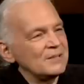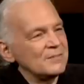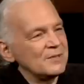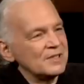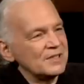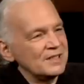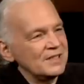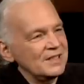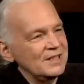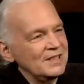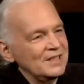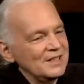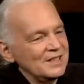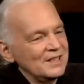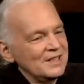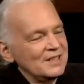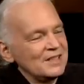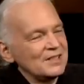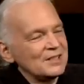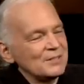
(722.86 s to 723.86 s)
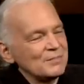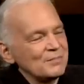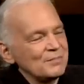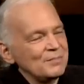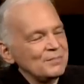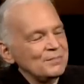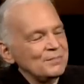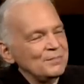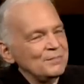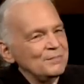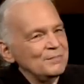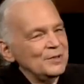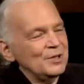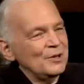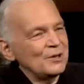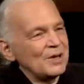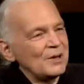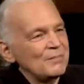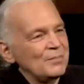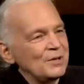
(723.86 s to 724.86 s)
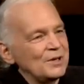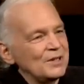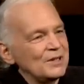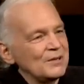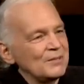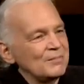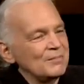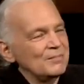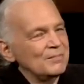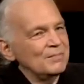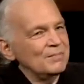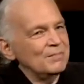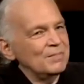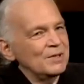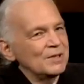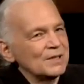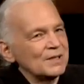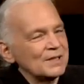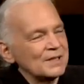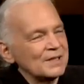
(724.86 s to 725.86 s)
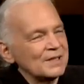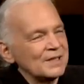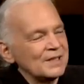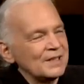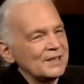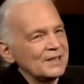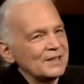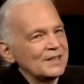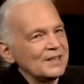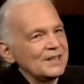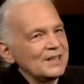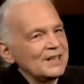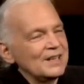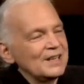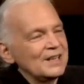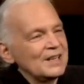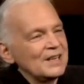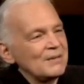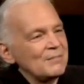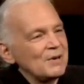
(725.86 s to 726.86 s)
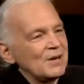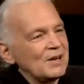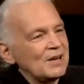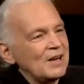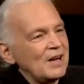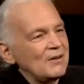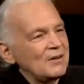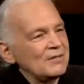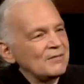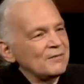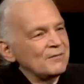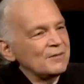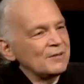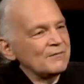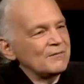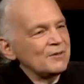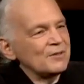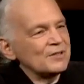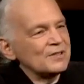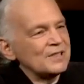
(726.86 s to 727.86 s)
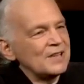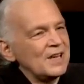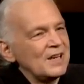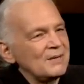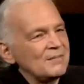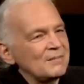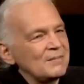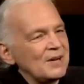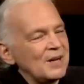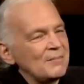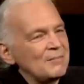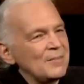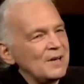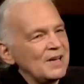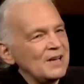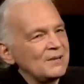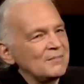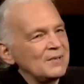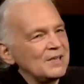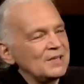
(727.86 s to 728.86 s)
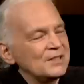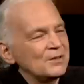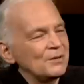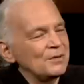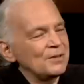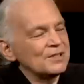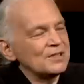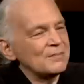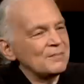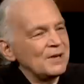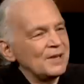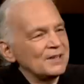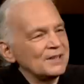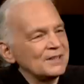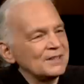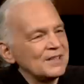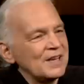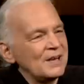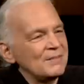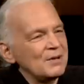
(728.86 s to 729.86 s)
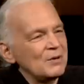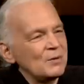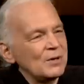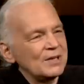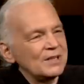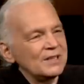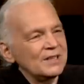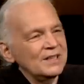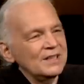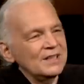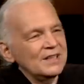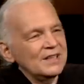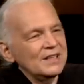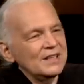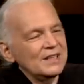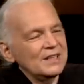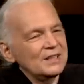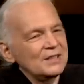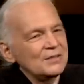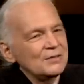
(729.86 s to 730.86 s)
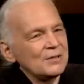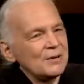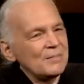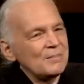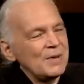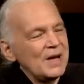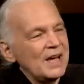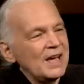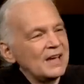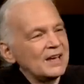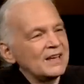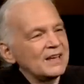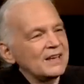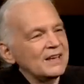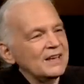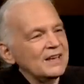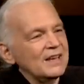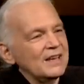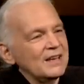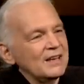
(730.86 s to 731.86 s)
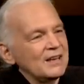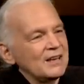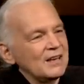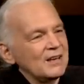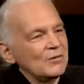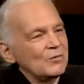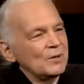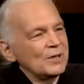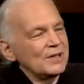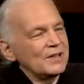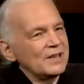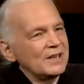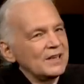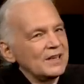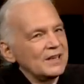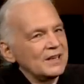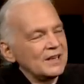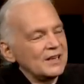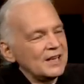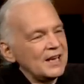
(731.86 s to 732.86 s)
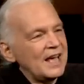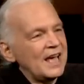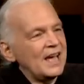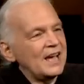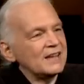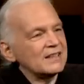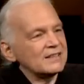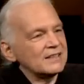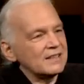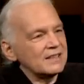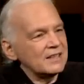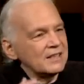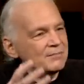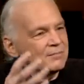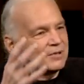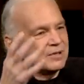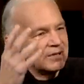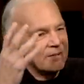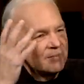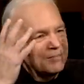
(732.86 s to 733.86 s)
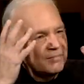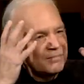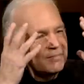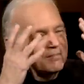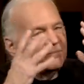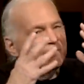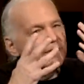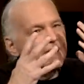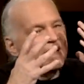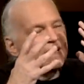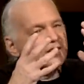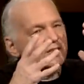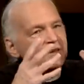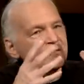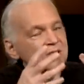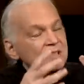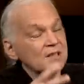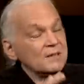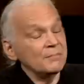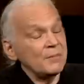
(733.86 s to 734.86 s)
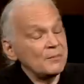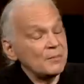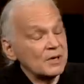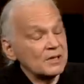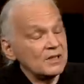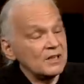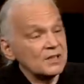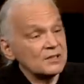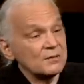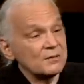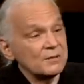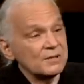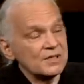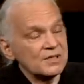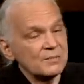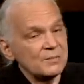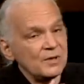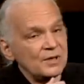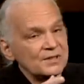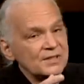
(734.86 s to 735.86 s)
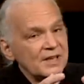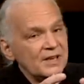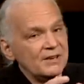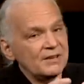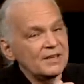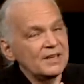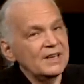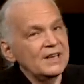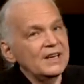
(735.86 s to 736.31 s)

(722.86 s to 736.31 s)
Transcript: him is a note I put in the book there about how the first time I met him, he told us about the time he went into a bank with an axe, and he put a mask over his. I remember Clarksville was a small town,